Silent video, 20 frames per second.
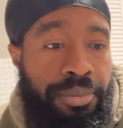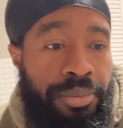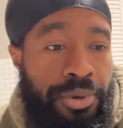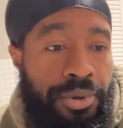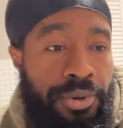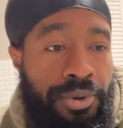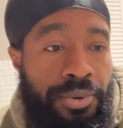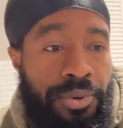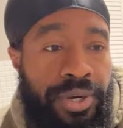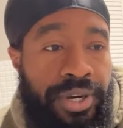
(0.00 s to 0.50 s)

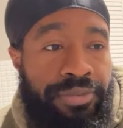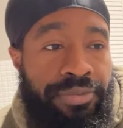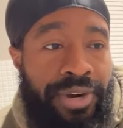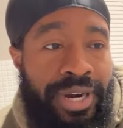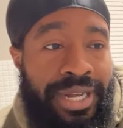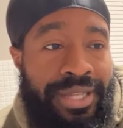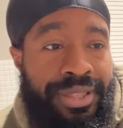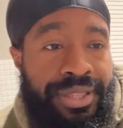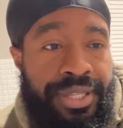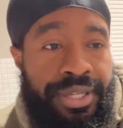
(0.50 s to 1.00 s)
whoever
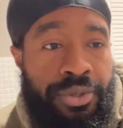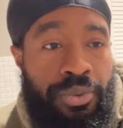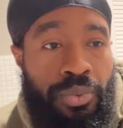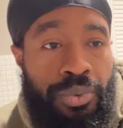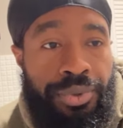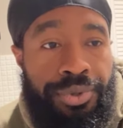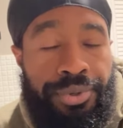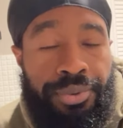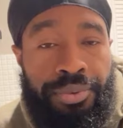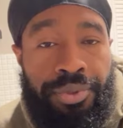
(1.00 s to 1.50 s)
I think
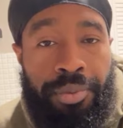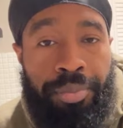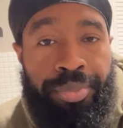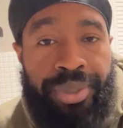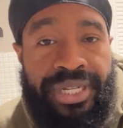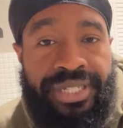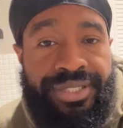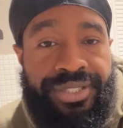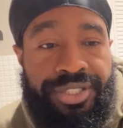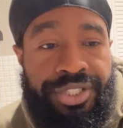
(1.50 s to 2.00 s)
would do the
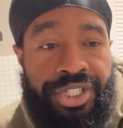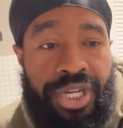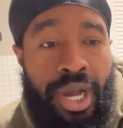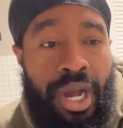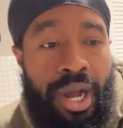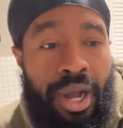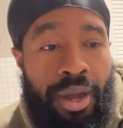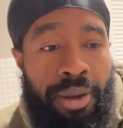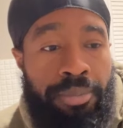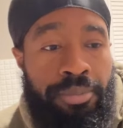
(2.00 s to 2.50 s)
best
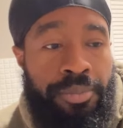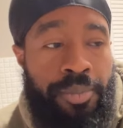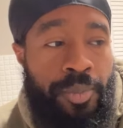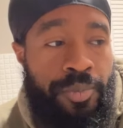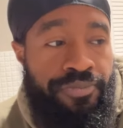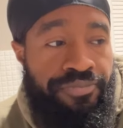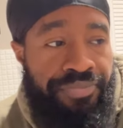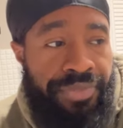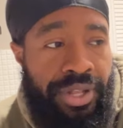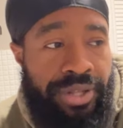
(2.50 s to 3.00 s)
job.
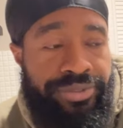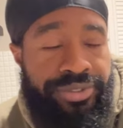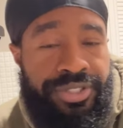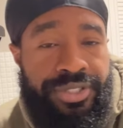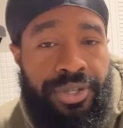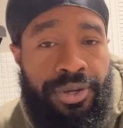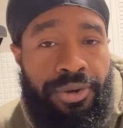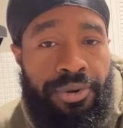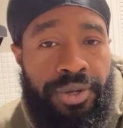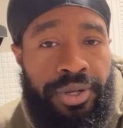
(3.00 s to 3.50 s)

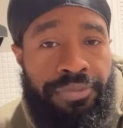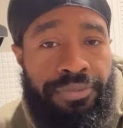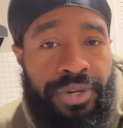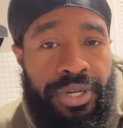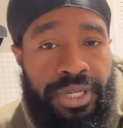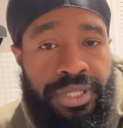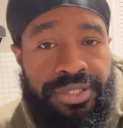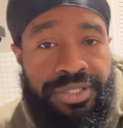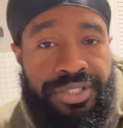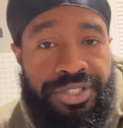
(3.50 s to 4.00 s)
So if a
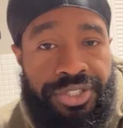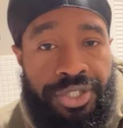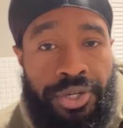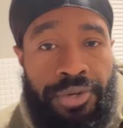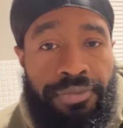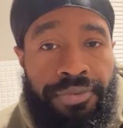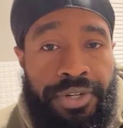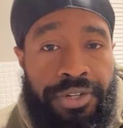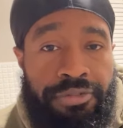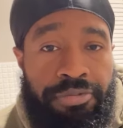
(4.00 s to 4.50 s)

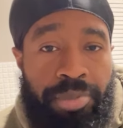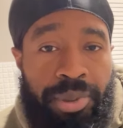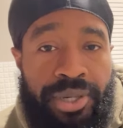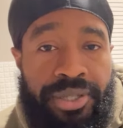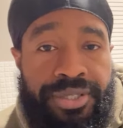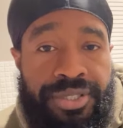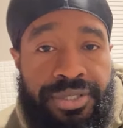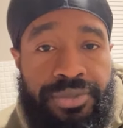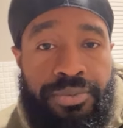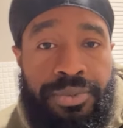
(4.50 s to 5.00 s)
conservative
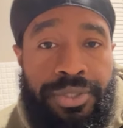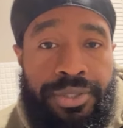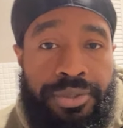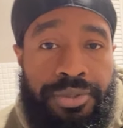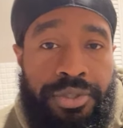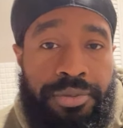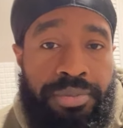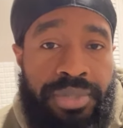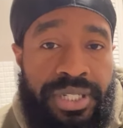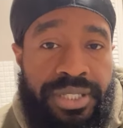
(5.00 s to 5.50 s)
person would do
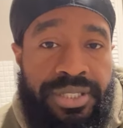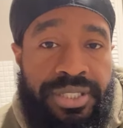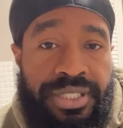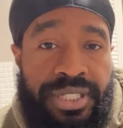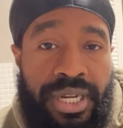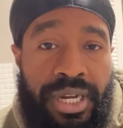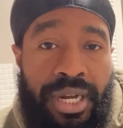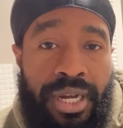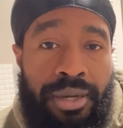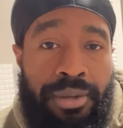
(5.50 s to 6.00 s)
the best
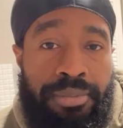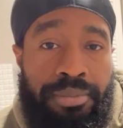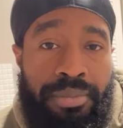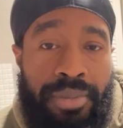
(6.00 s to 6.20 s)
job,